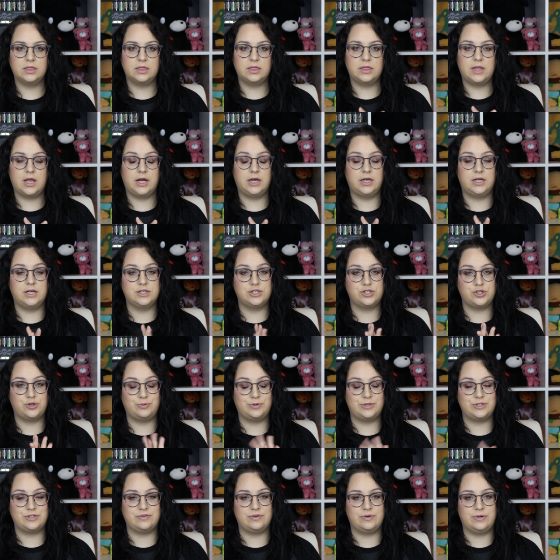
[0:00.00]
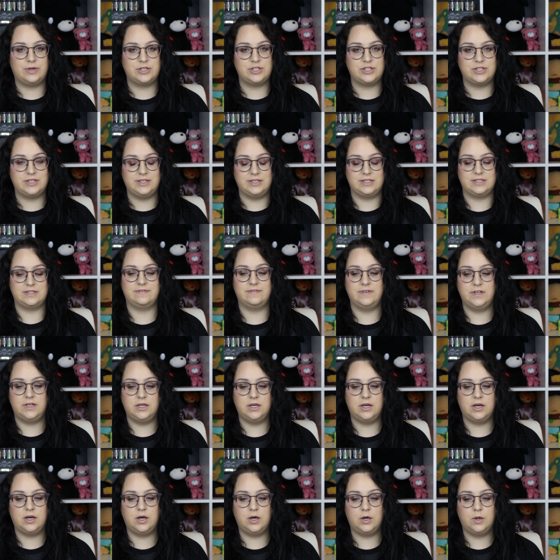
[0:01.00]
Thank you so much for watching this
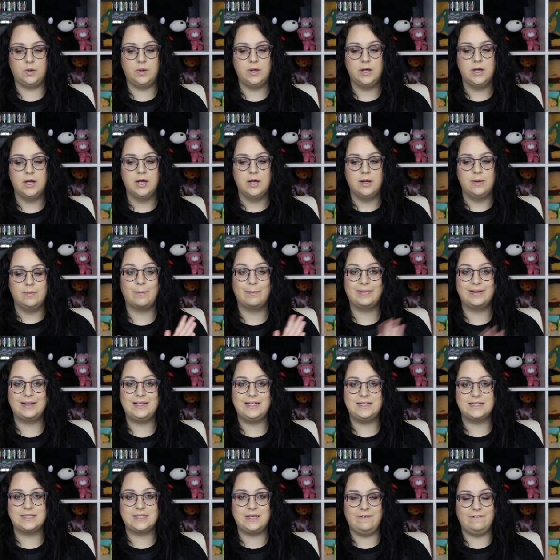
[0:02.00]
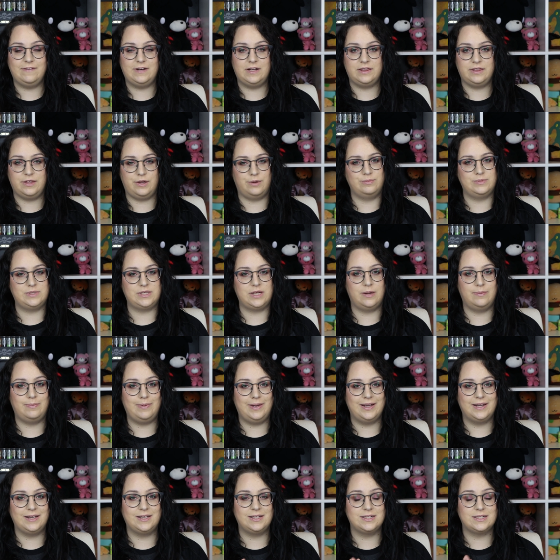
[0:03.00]
video. Please give it a thumbs up
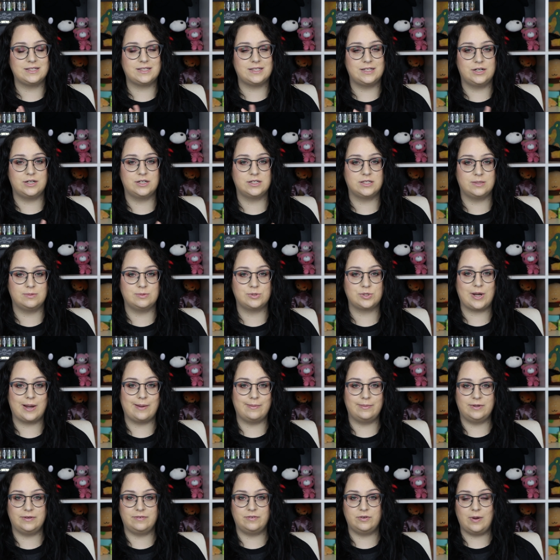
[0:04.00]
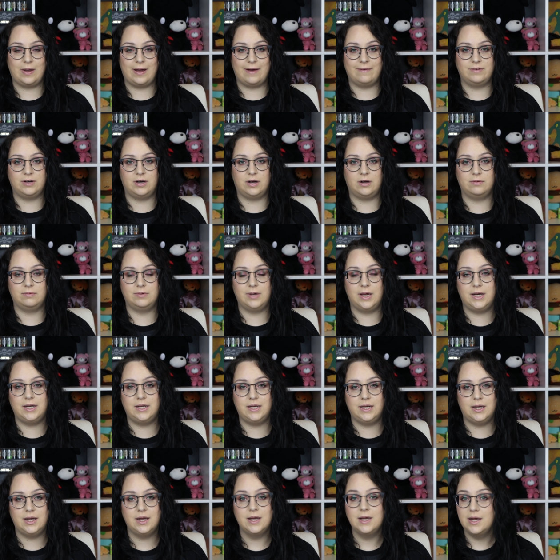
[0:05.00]
and consider subscribing if you haven't
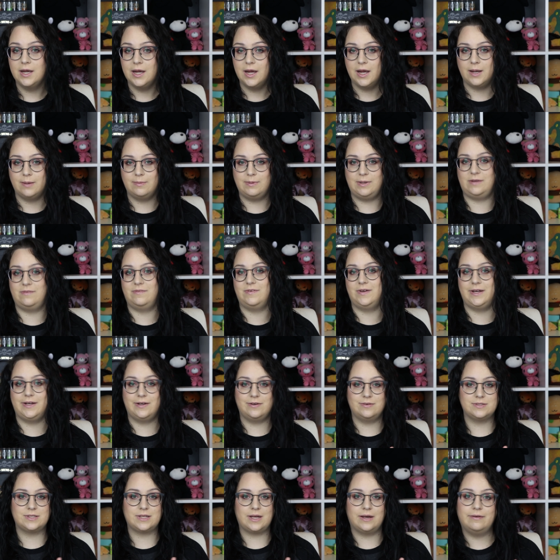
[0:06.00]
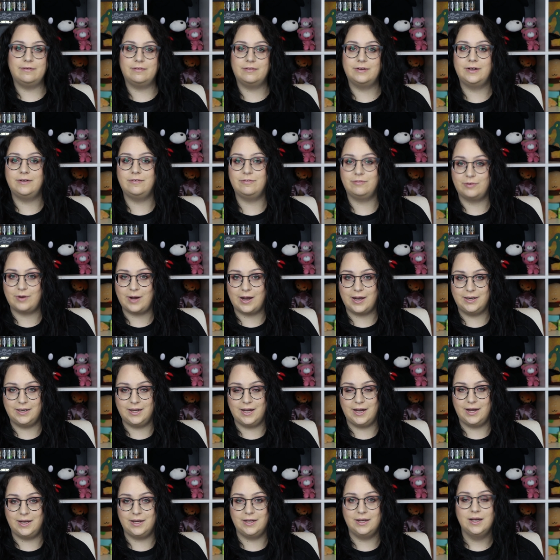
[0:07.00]
already. I make videos every
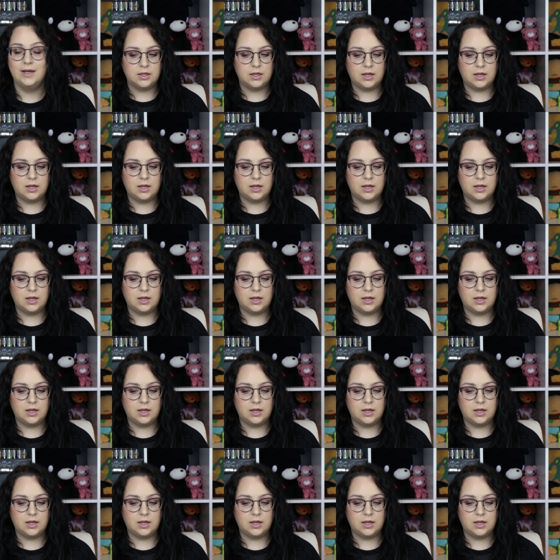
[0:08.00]
Friday.